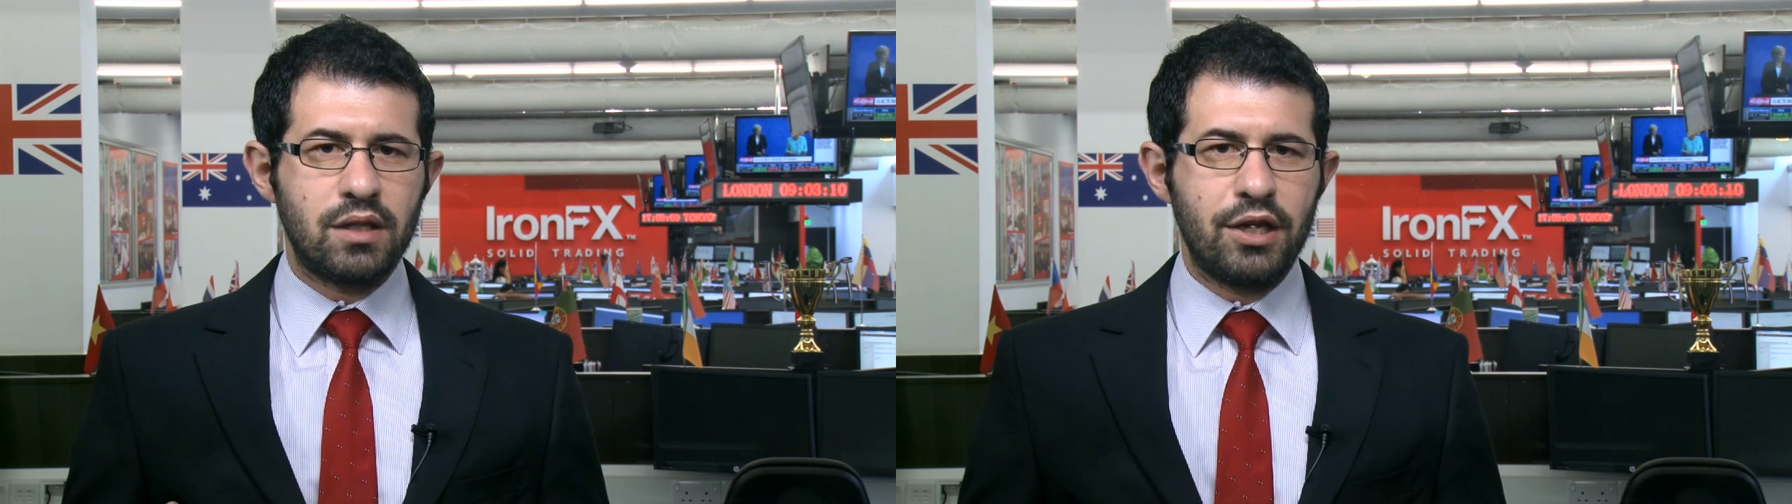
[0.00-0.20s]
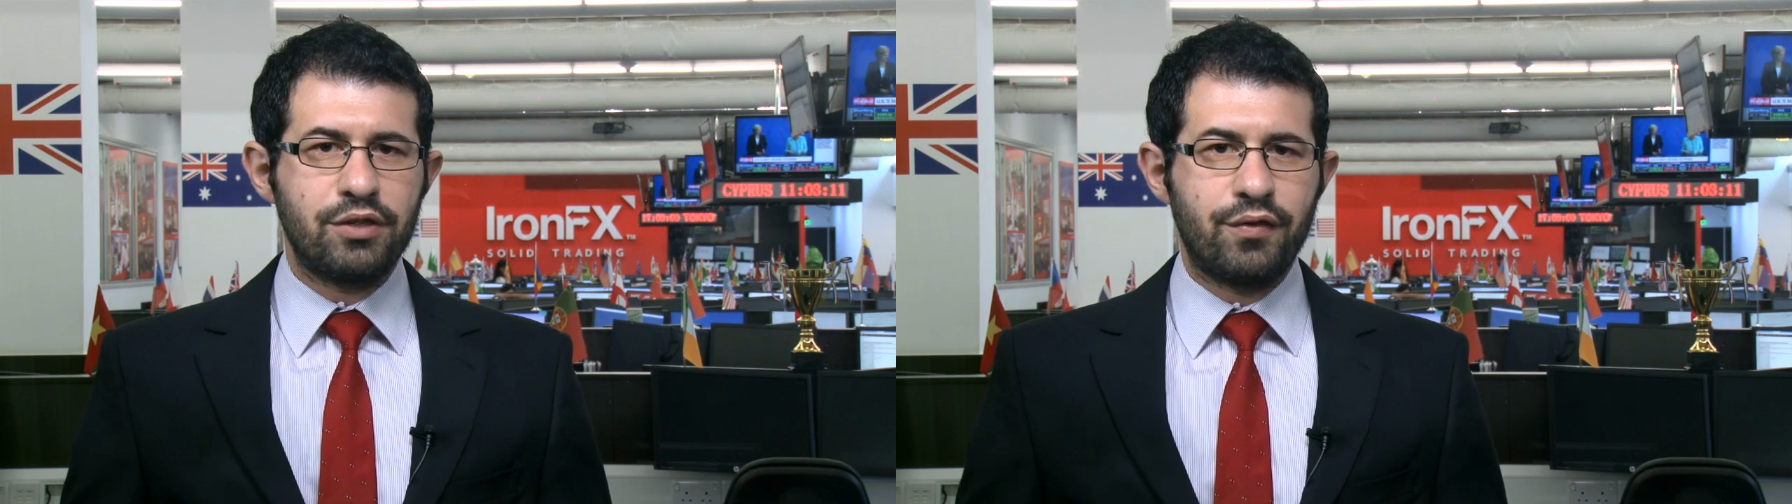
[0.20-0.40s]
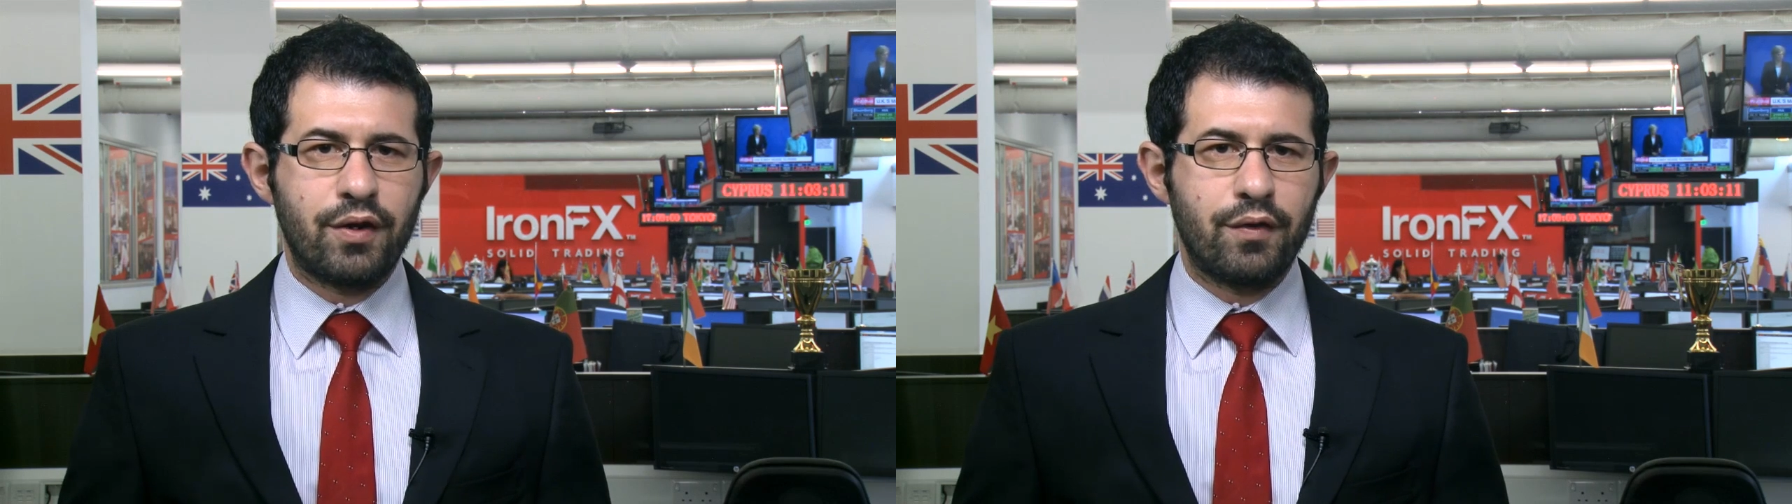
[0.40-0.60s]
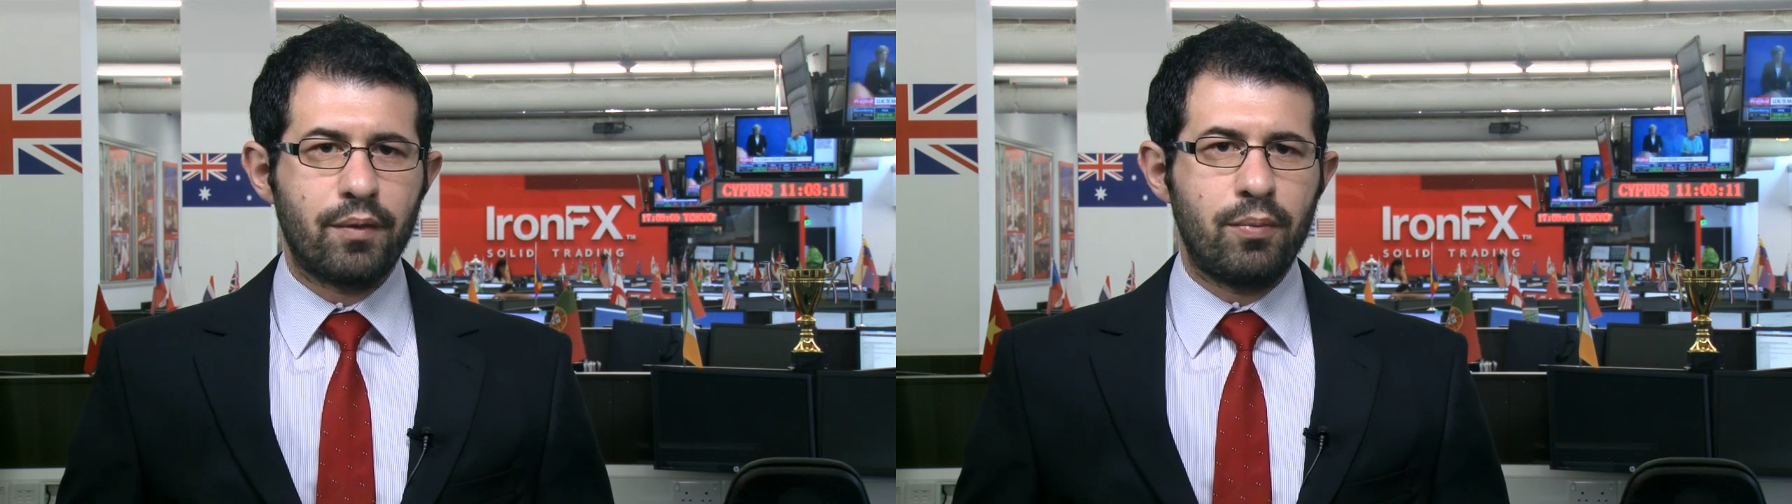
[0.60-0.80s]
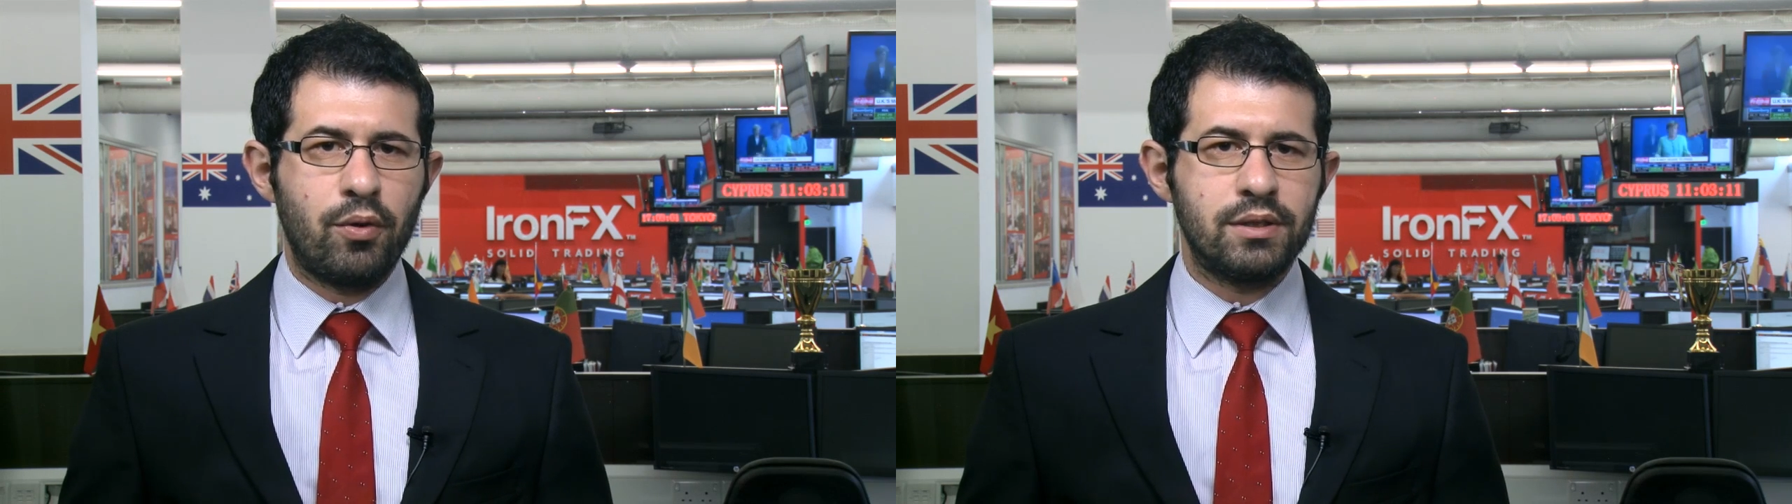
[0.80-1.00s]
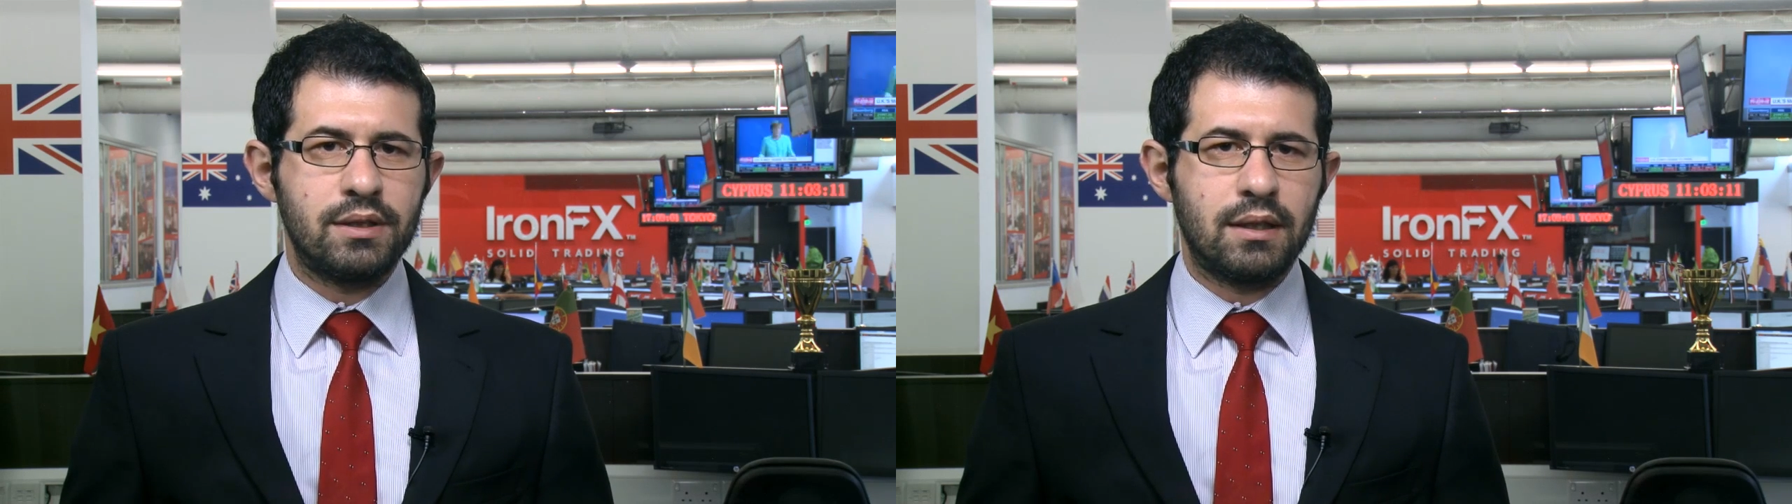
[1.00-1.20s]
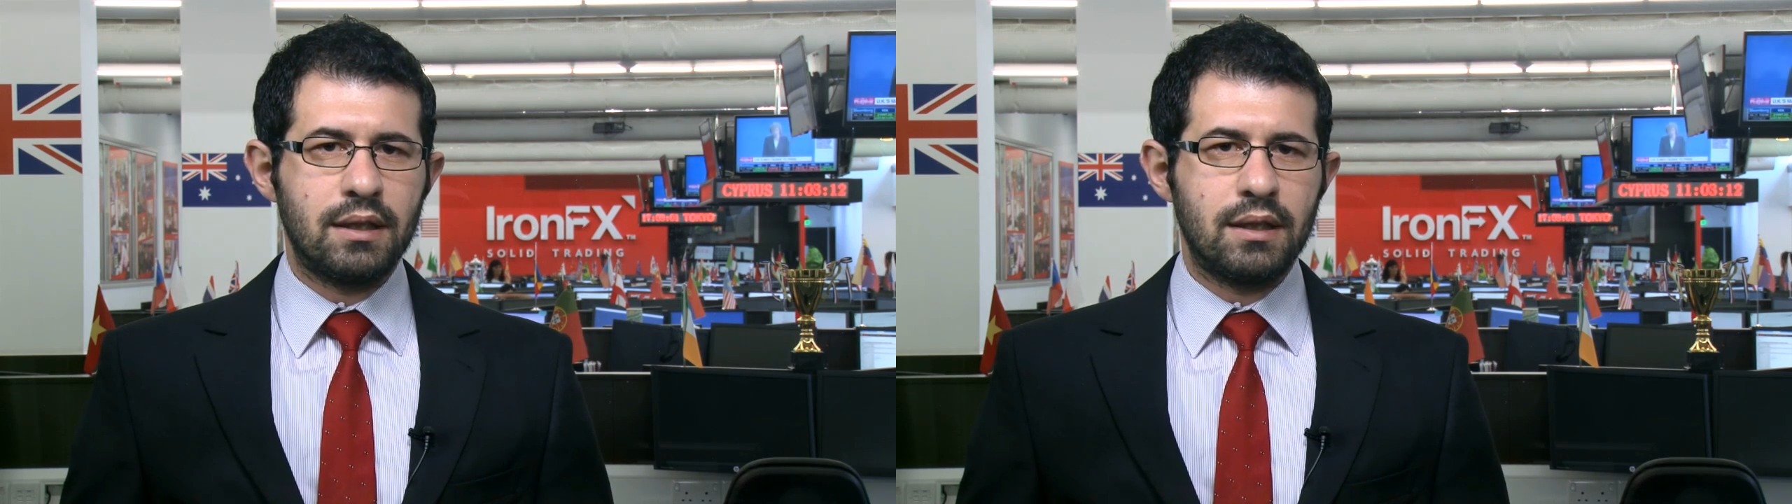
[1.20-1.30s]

stage further policy